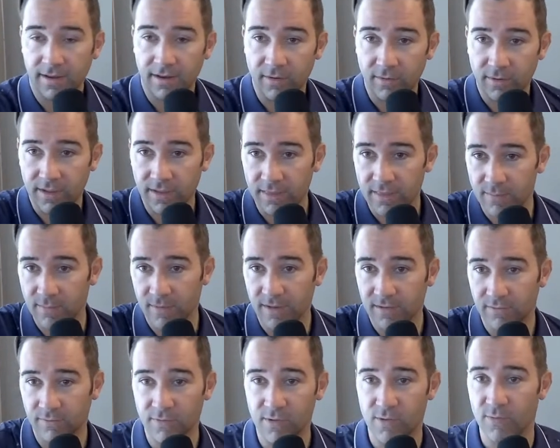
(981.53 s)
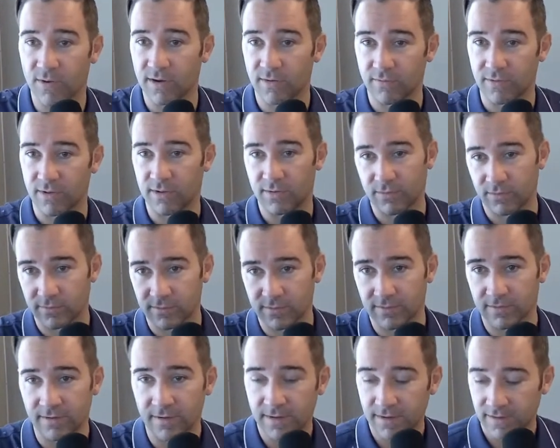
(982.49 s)
get them in a few interviews
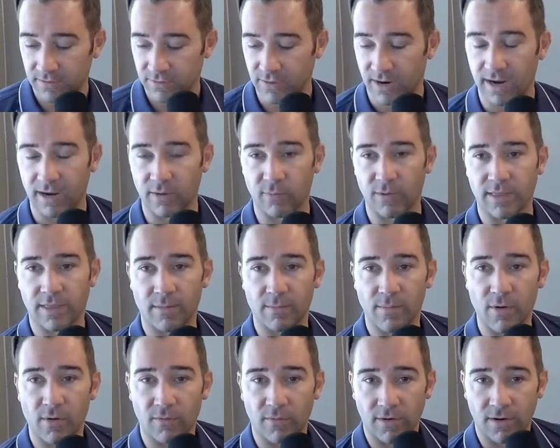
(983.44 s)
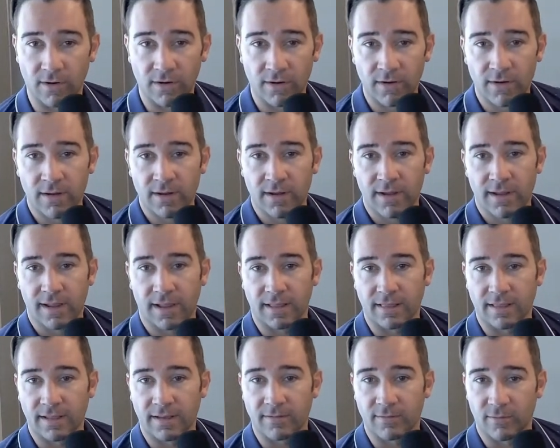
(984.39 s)
and try and win them over and
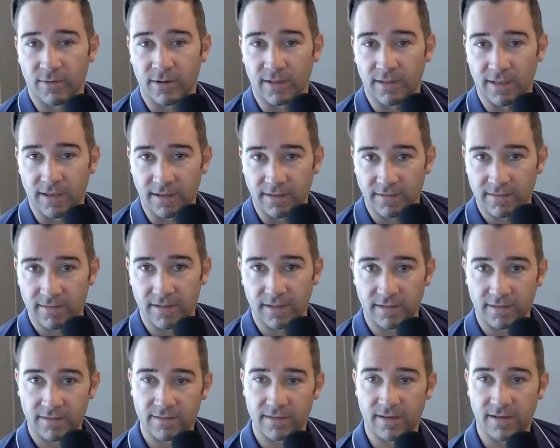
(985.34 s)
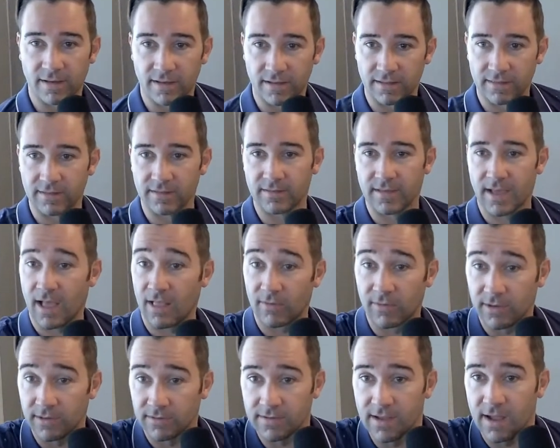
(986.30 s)
then realize that the
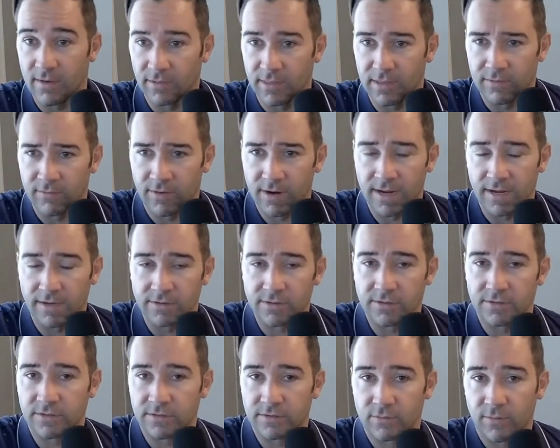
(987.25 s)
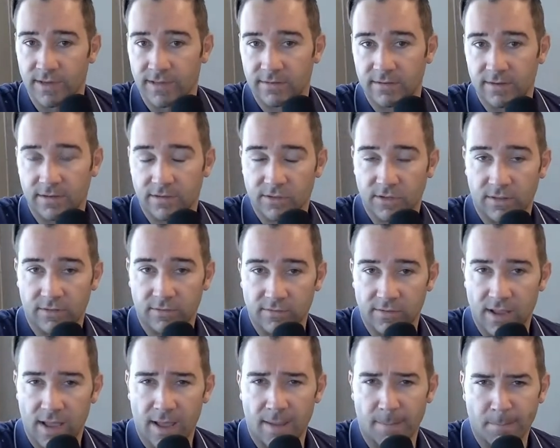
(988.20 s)
salary is not within range. You're just wasting each other's
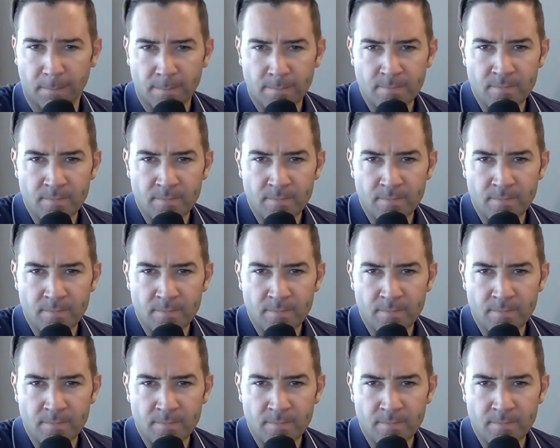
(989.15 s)
time.